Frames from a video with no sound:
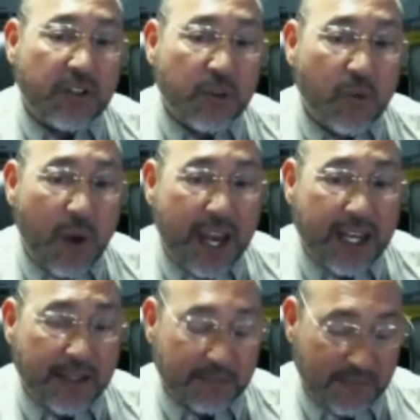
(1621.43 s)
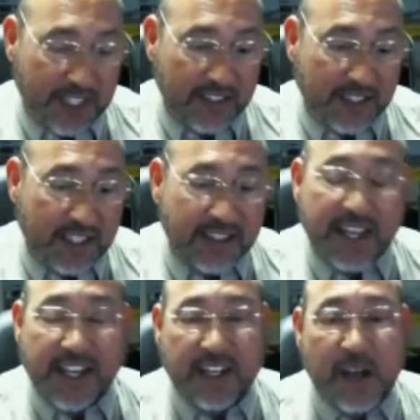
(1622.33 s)
Dwayne. He's
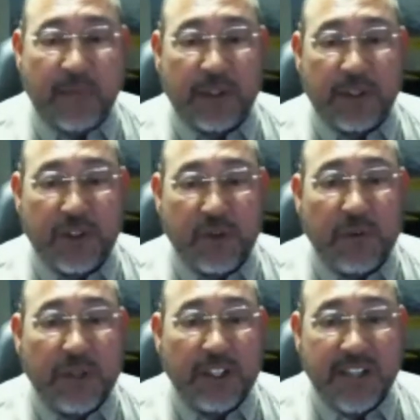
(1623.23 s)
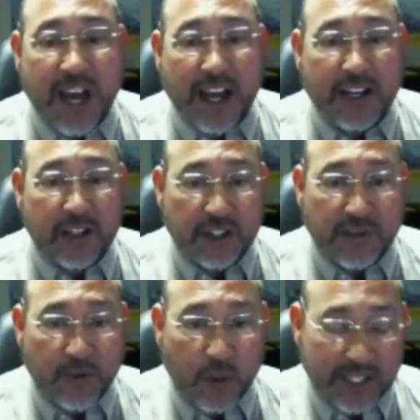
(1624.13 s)
getting a couple of new tires
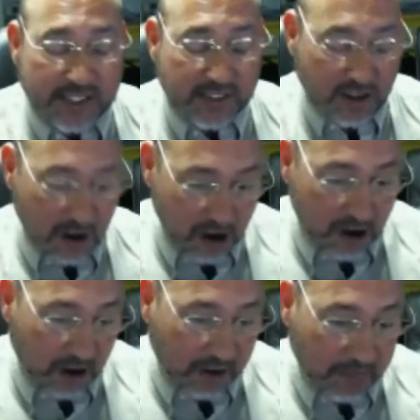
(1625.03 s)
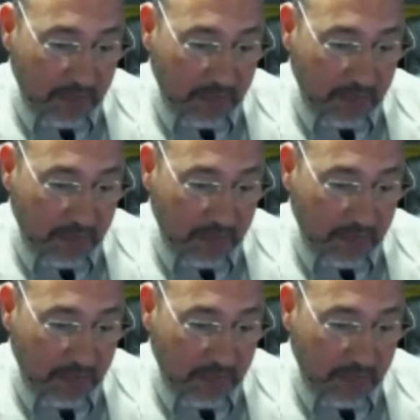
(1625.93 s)
for his car,